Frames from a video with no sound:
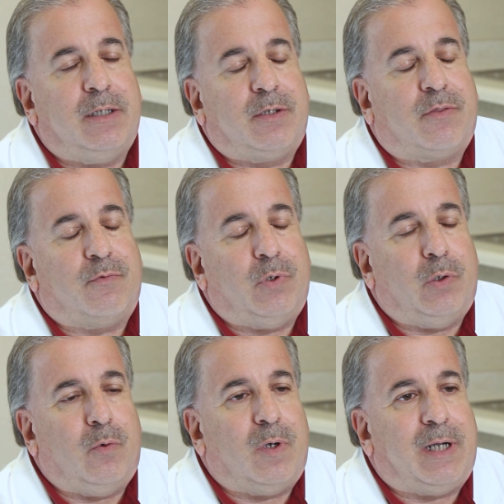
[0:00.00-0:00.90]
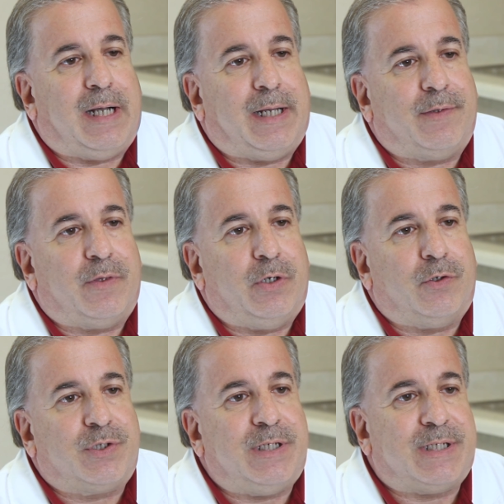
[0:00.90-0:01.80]
through the
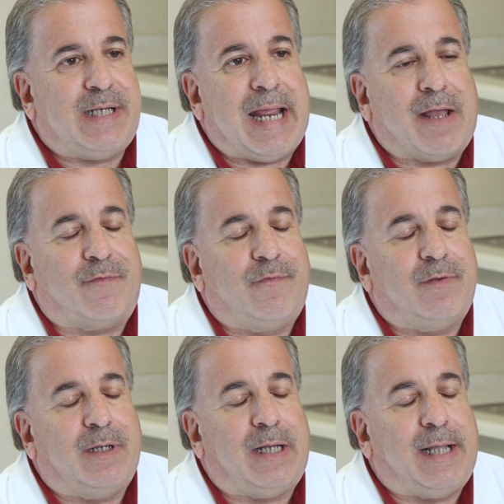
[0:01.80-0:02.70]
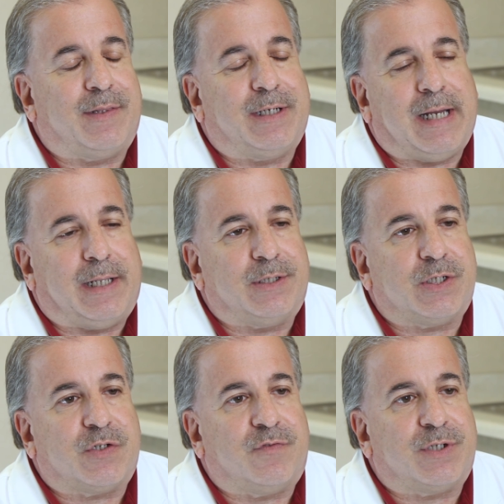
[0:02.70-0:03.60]
nursing staff at the
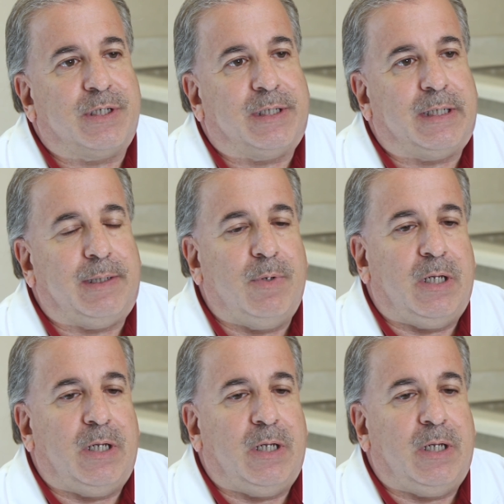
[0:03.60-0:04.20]
dialysis facility.